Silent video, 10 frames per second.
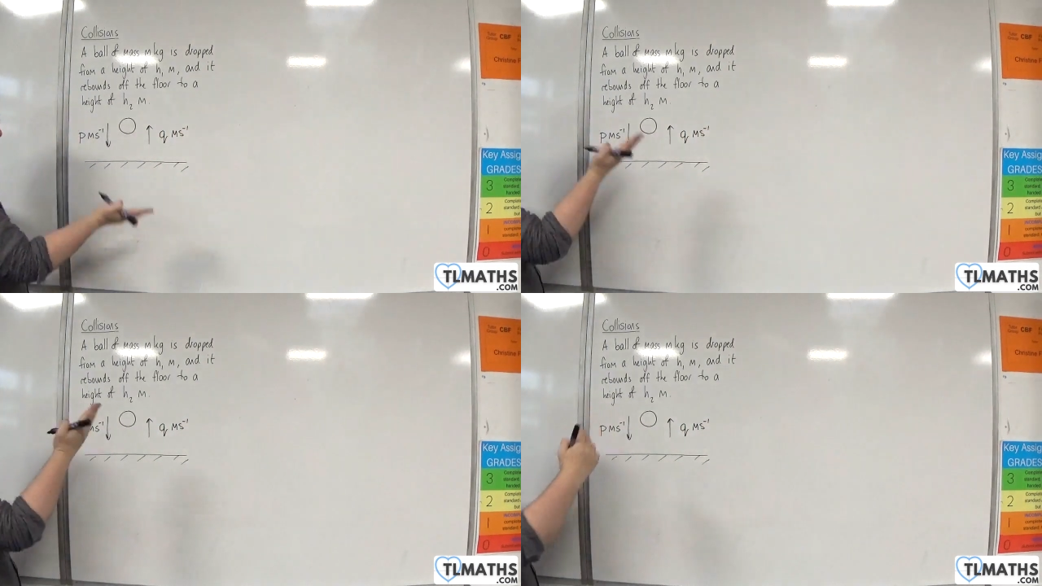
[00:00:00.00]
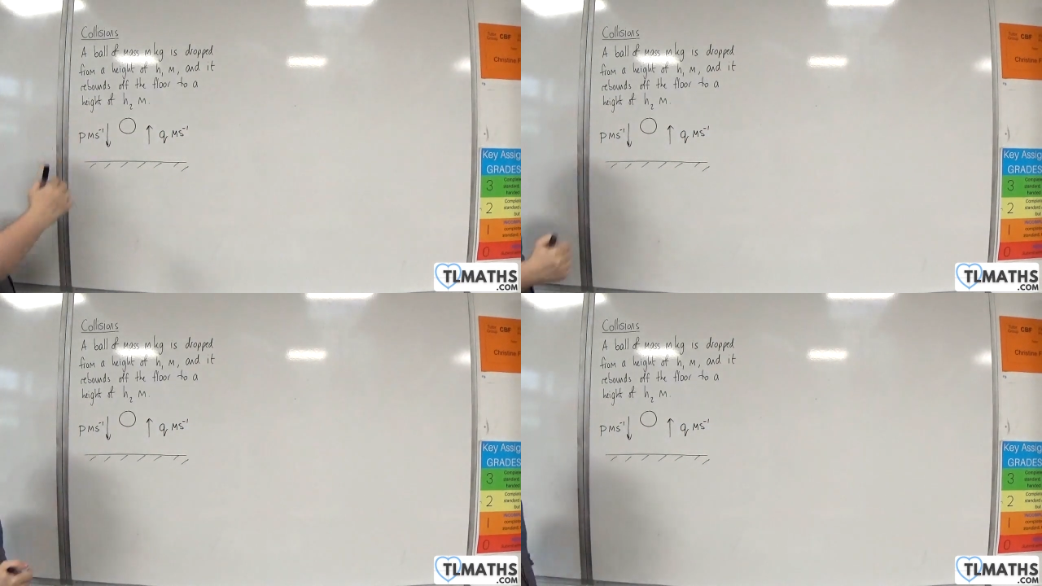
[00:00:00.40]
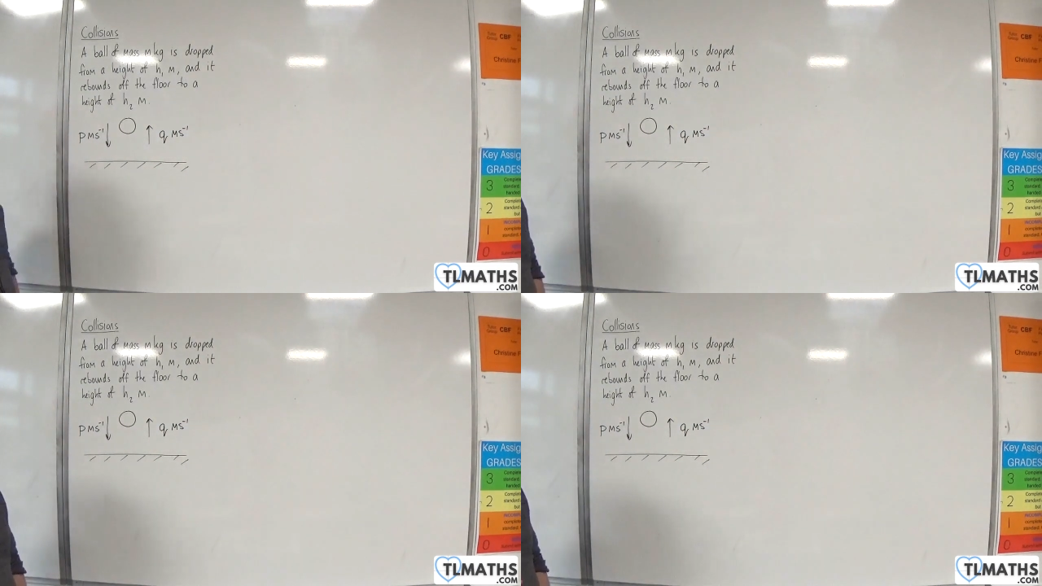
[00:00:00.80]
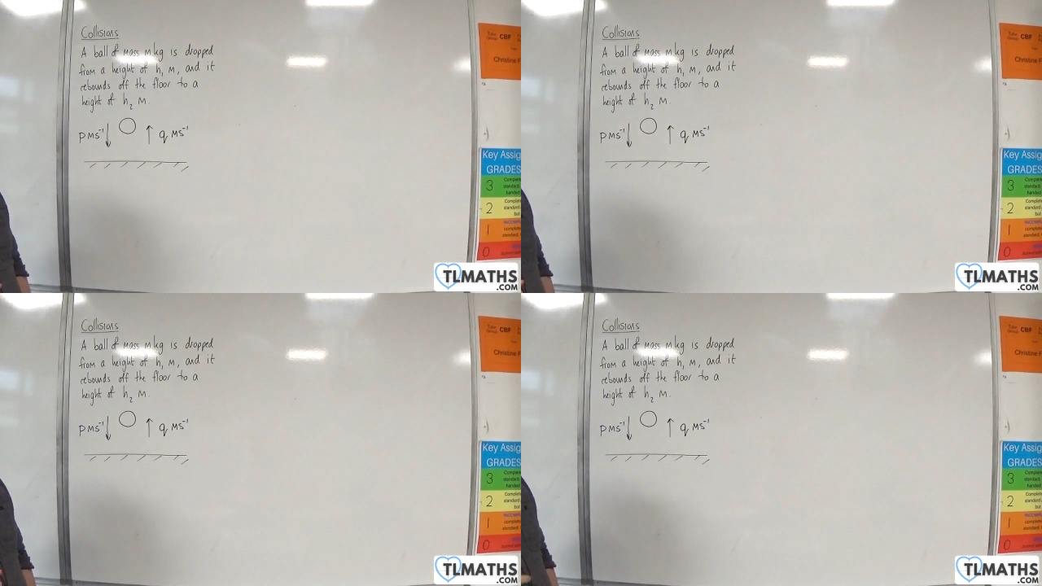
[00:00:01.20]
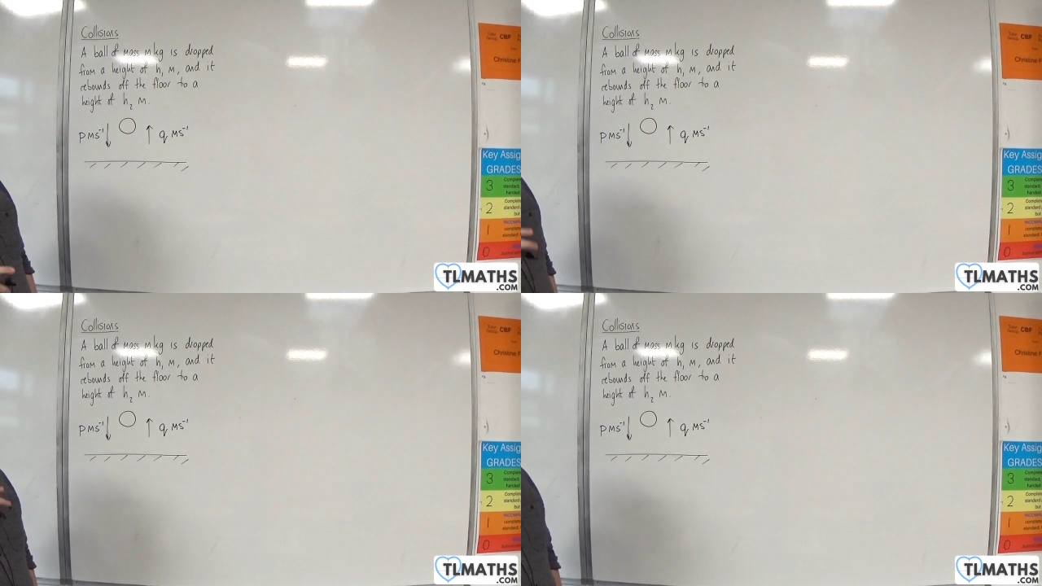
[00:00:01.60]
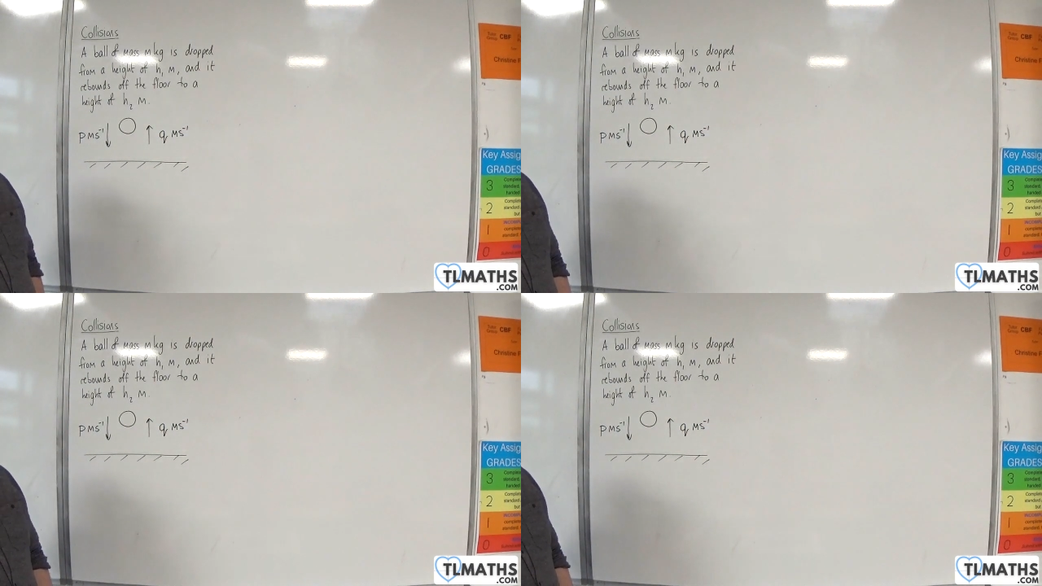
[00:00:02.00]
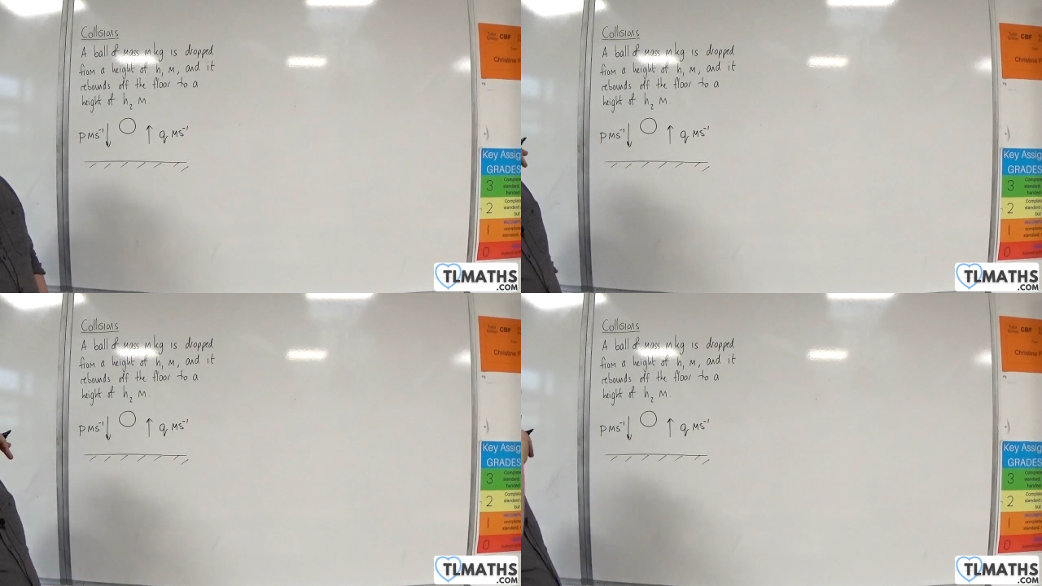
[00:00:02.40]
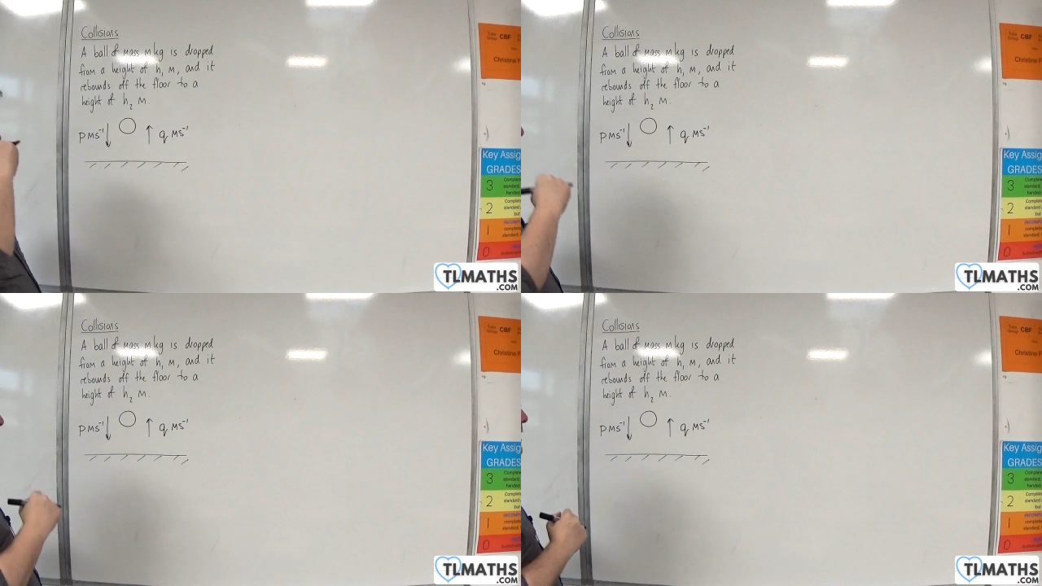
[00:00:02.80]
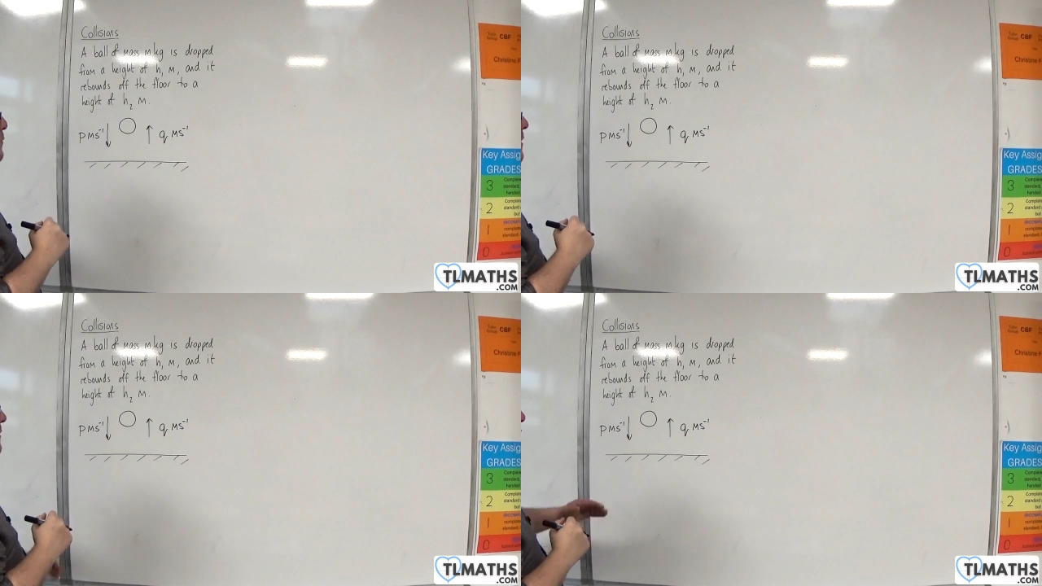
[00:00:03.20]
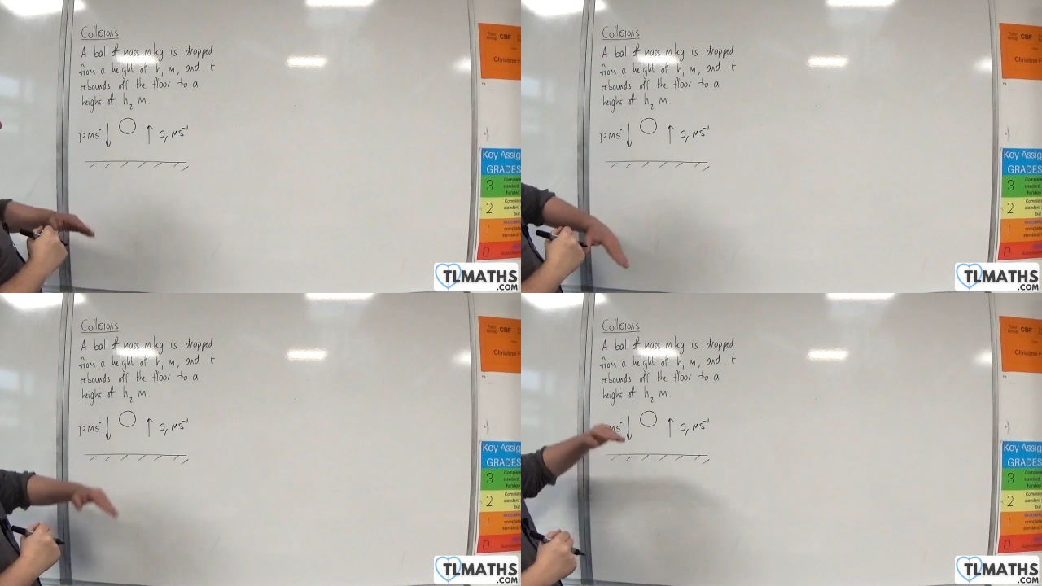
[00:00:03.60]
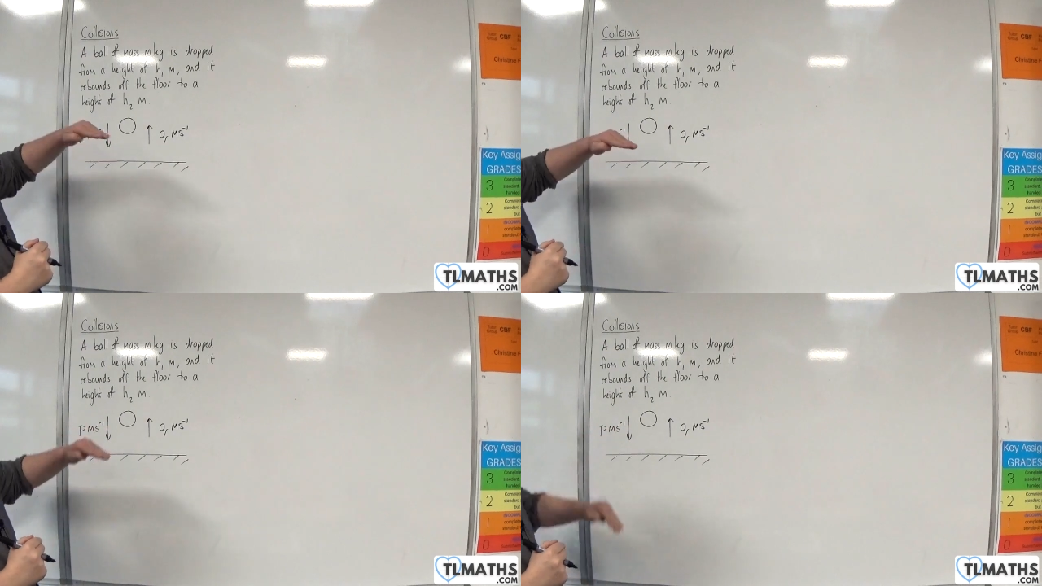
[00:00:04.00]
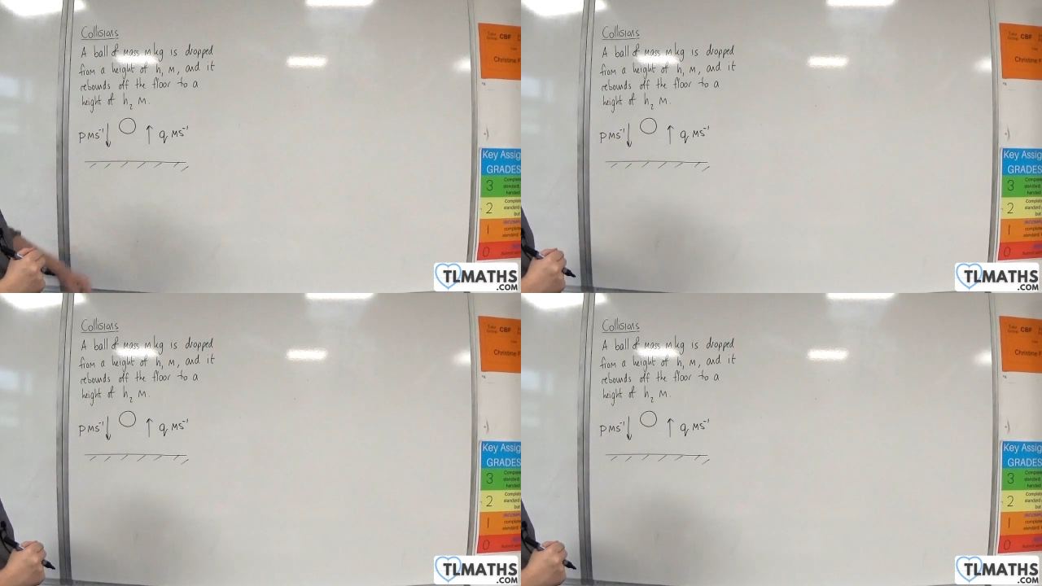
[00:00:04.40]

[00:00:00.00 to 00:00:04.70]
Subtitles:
No face is visible, so there are no lips to read.